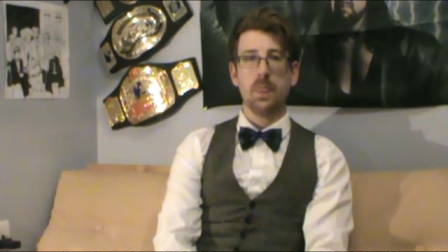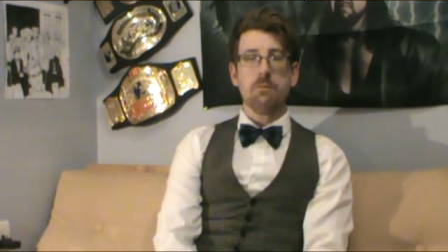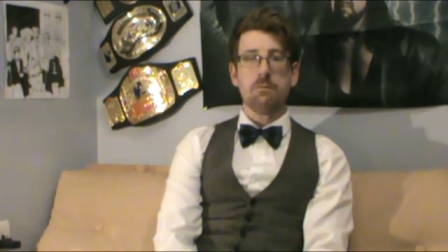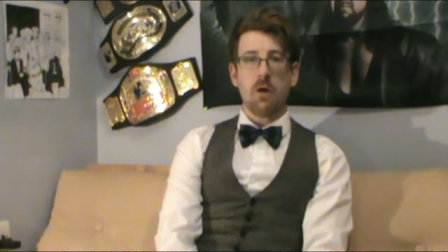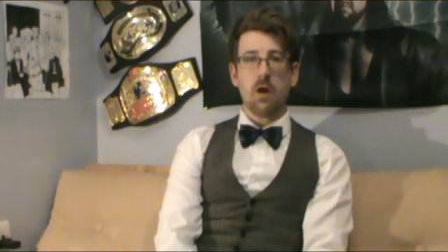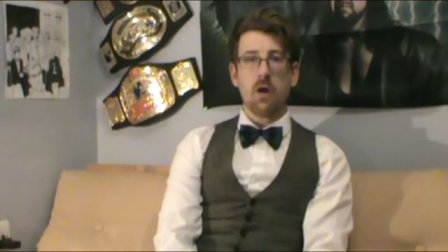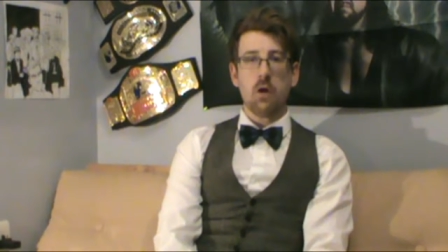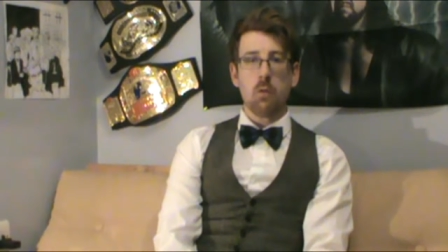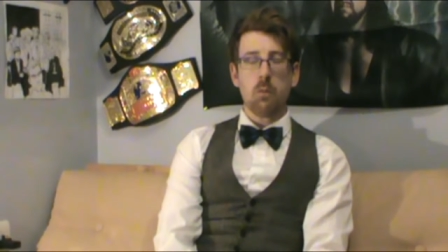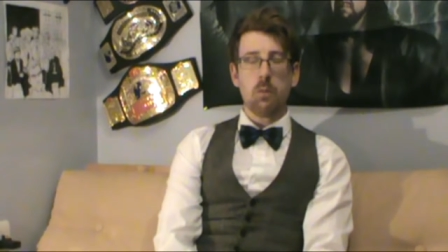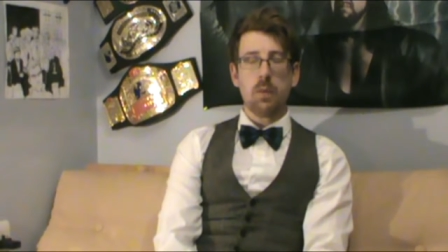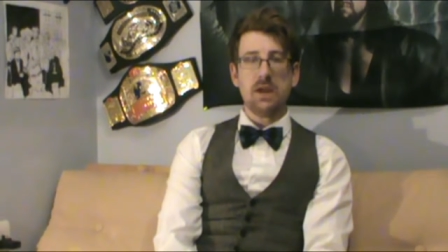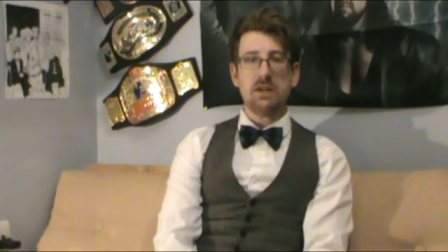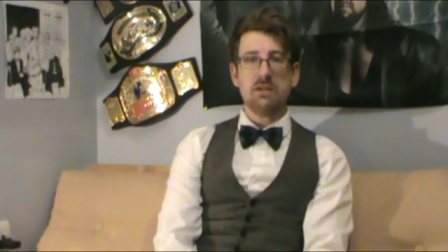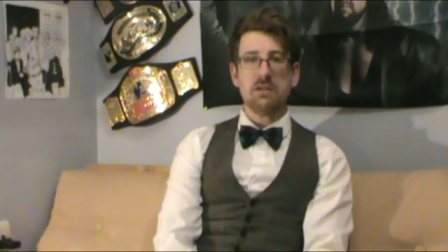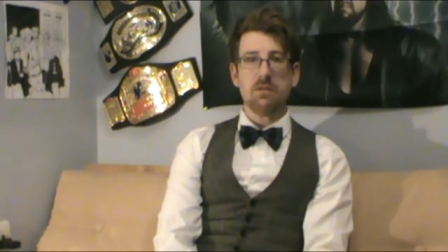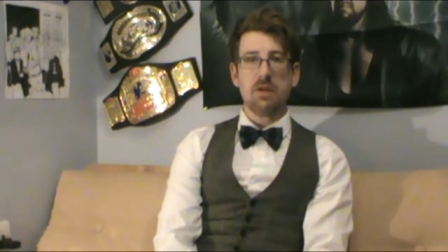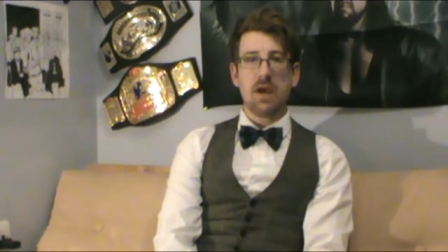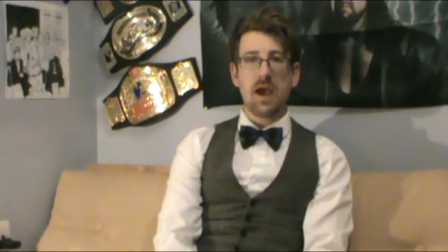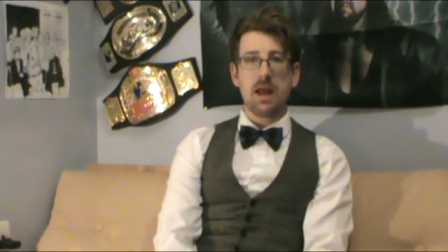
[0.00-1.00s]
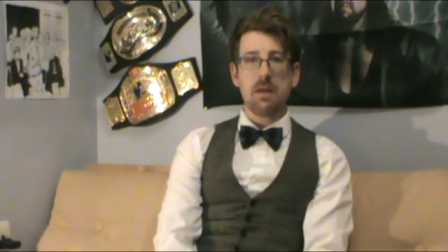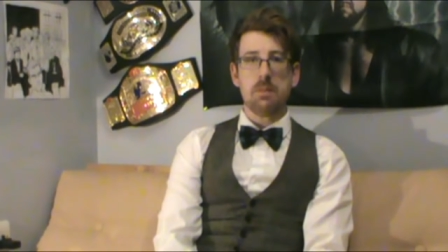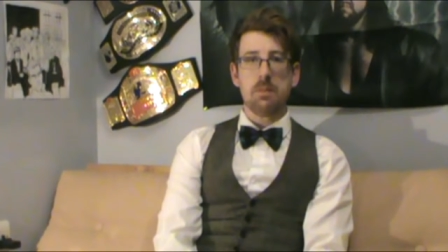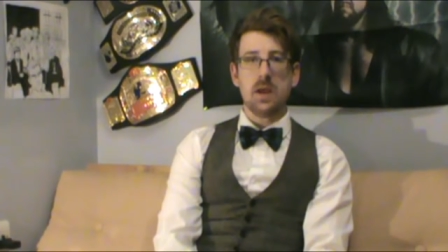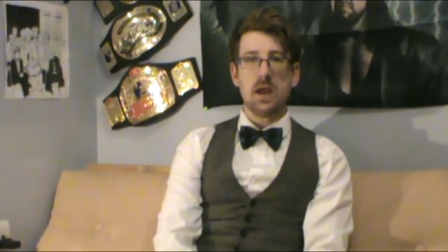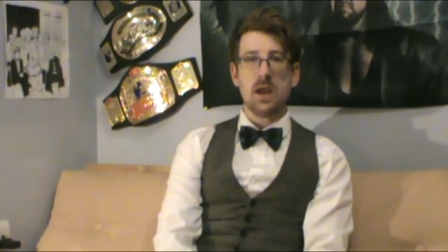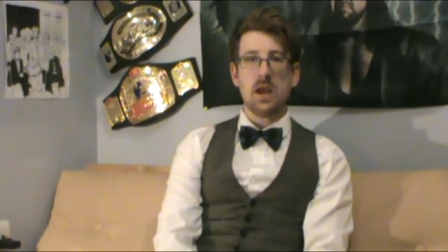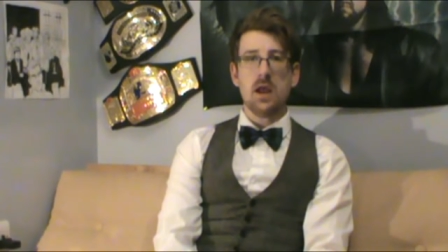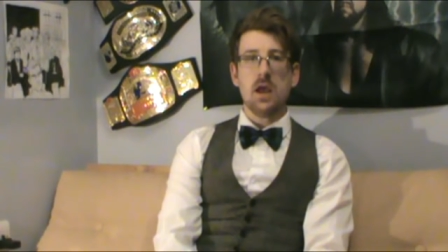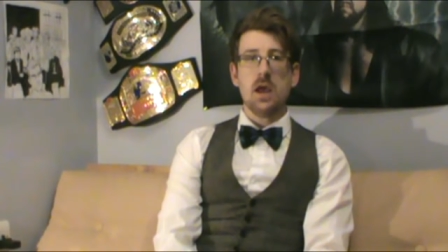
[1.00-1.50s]
Final piece of
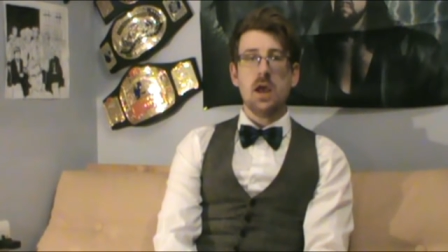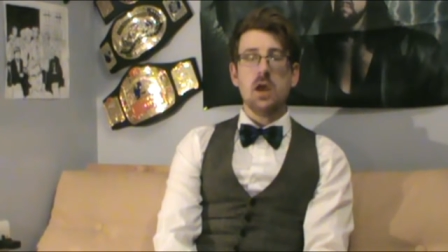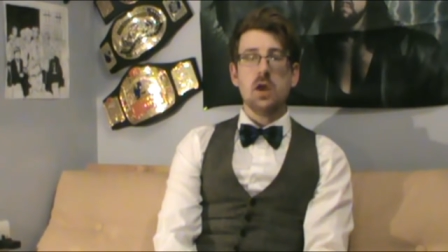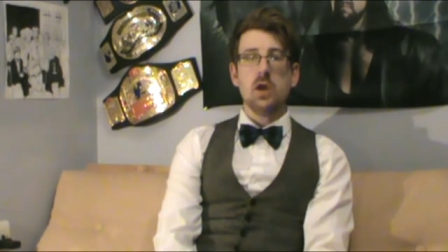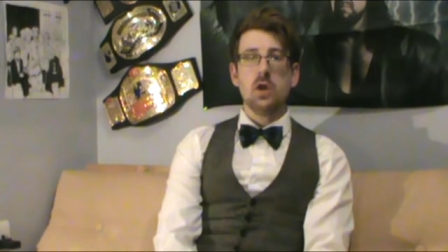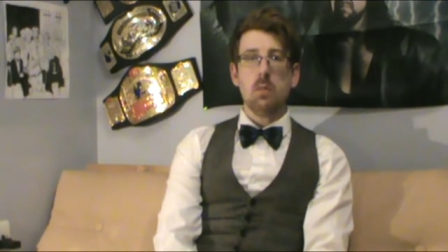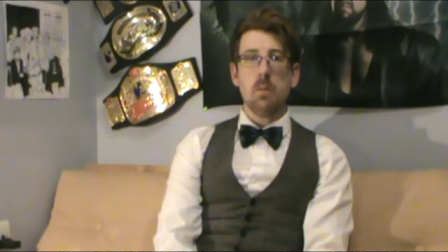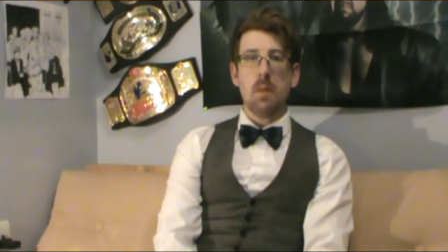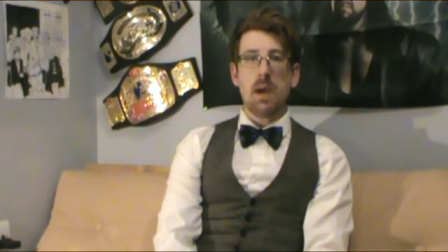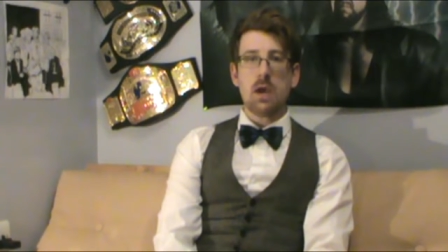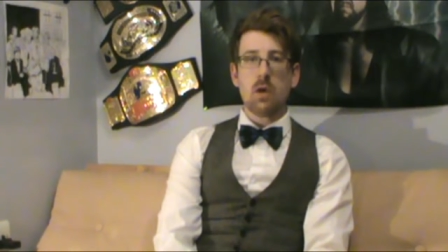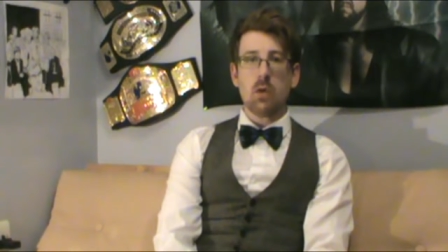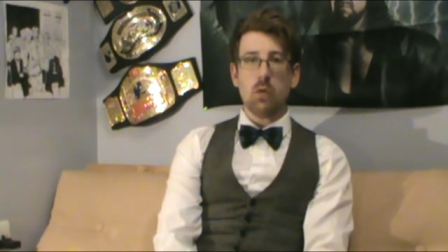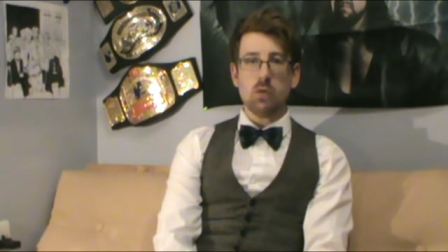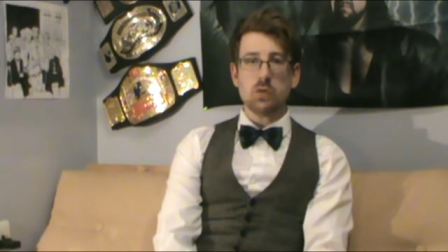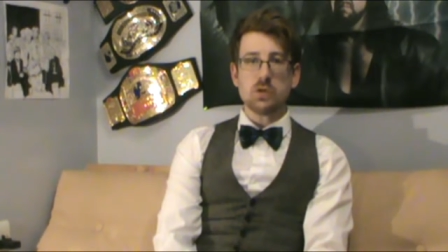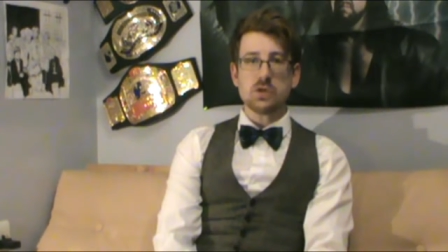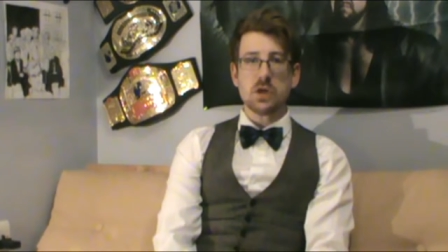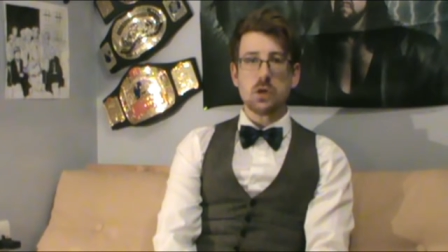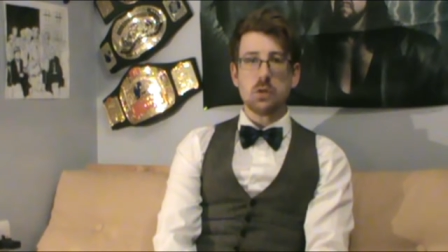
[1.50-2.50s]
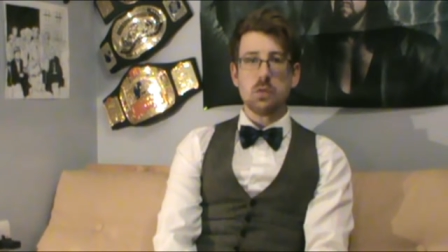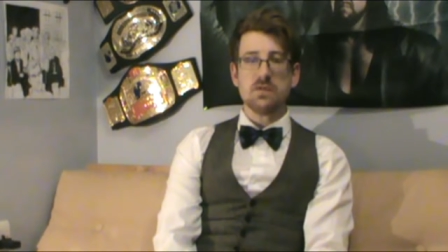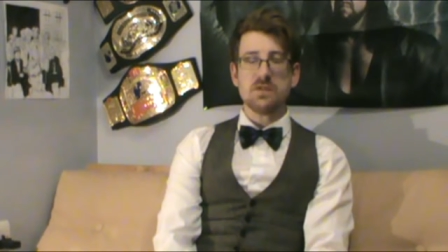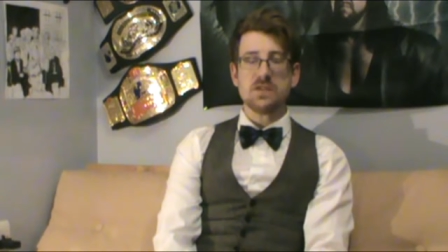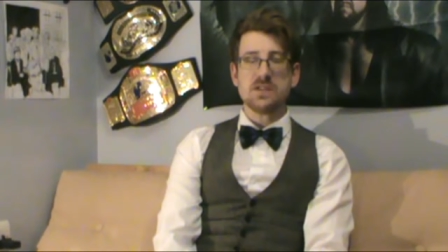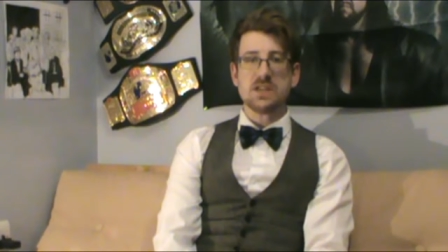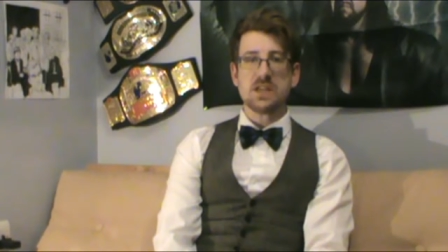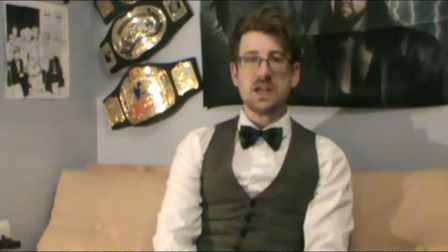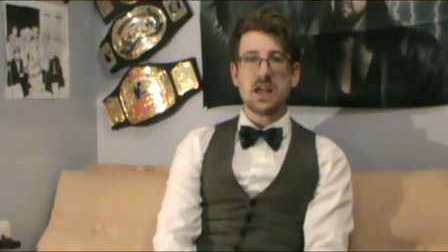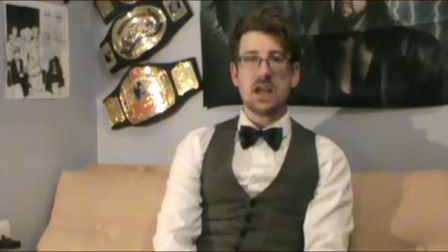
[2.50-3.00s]
admin, you may also have
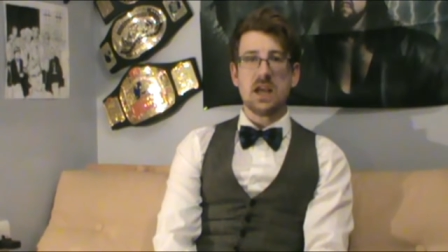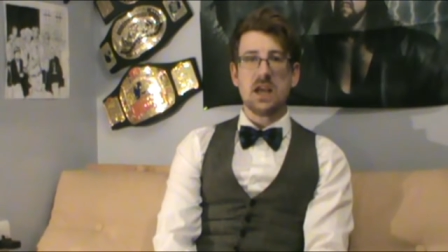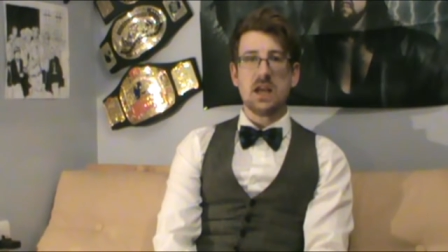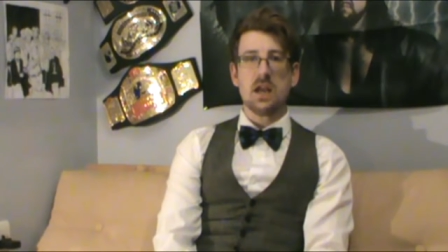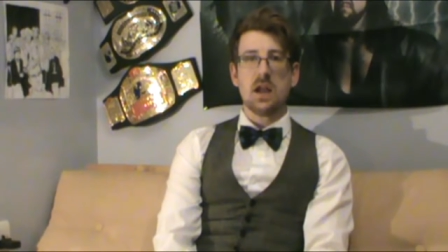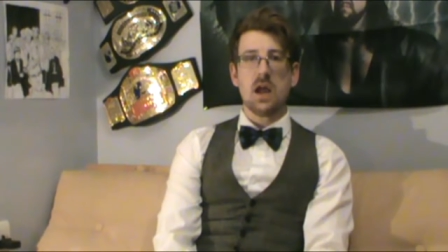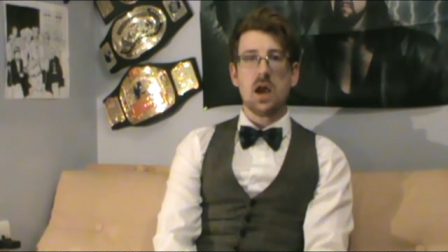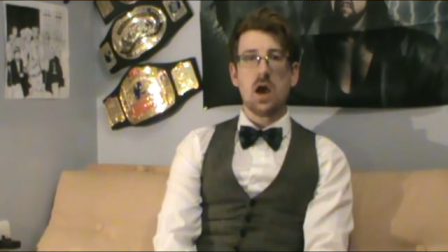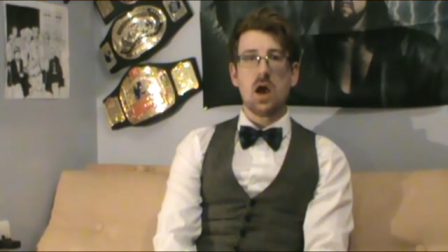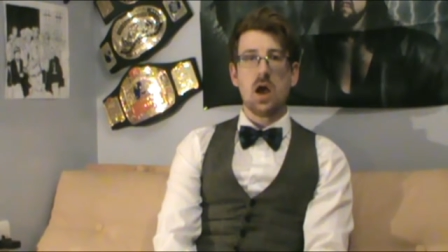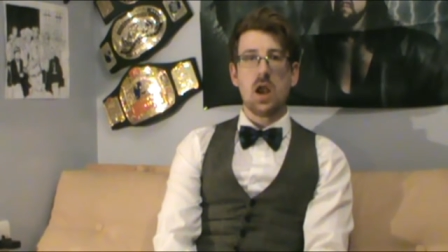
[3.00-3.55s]
seen